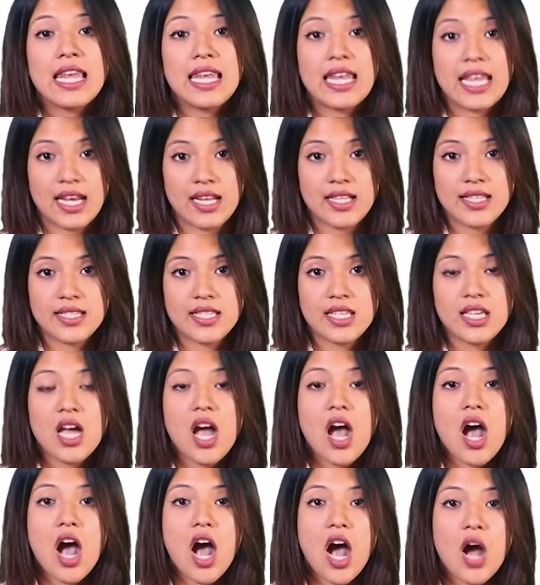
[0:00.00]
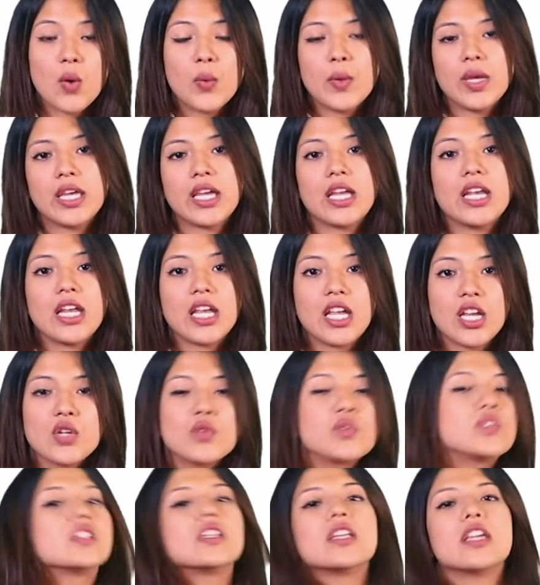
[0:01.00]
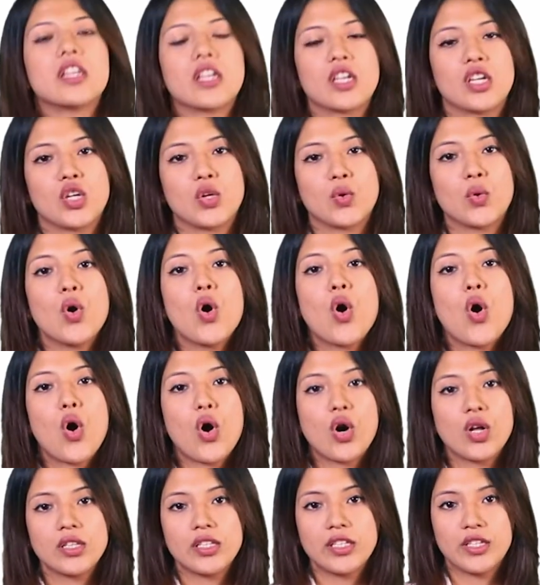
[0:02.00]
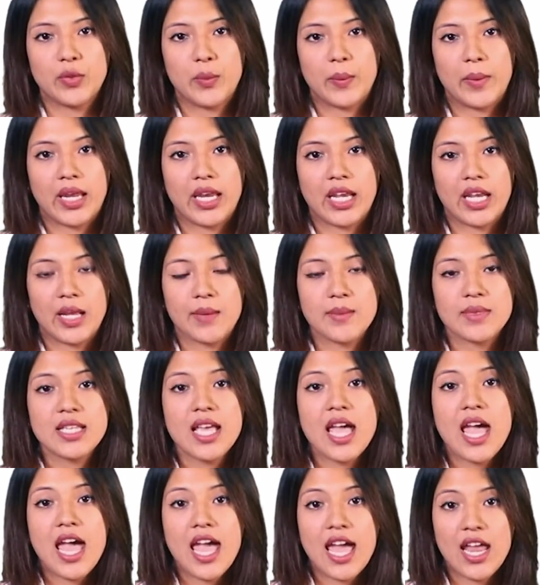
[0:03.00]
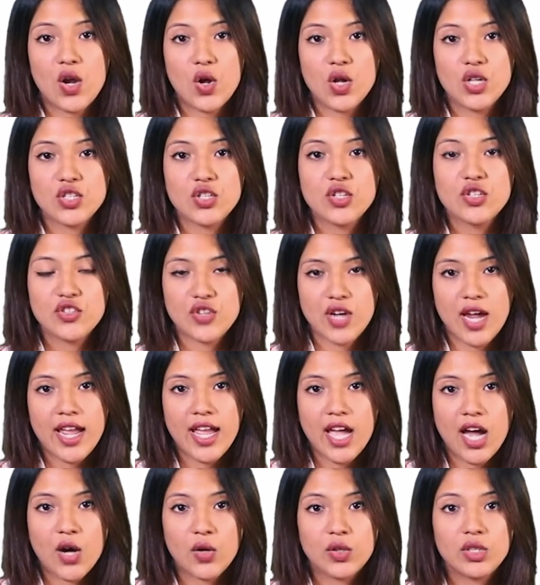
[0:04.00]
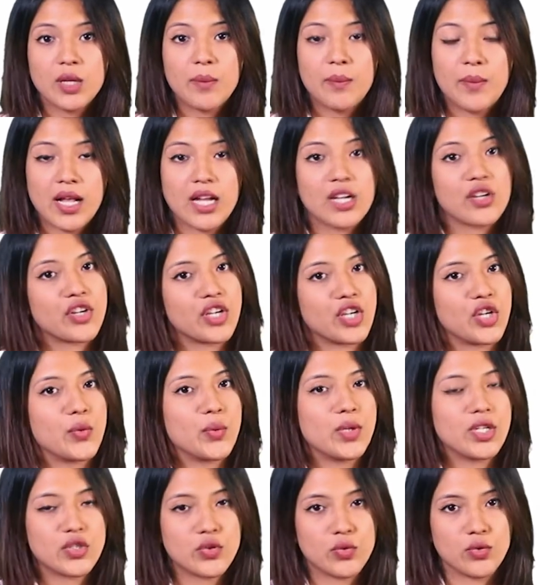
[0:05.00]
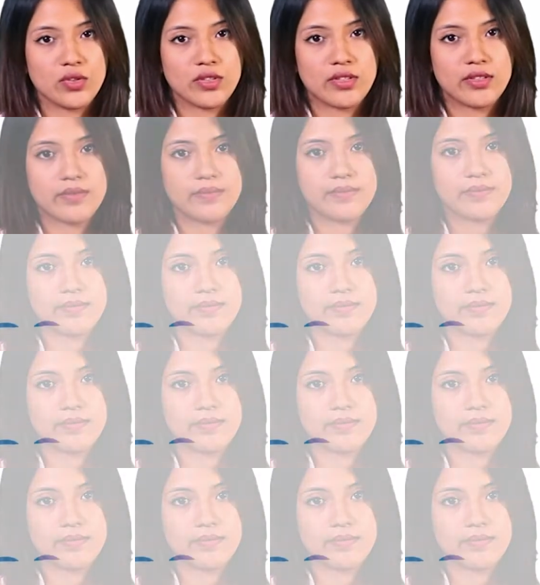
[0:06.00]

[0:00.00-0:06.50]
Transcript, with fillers: Let us see how we can individually renew all the domain names and also try out the bulk renewal tools.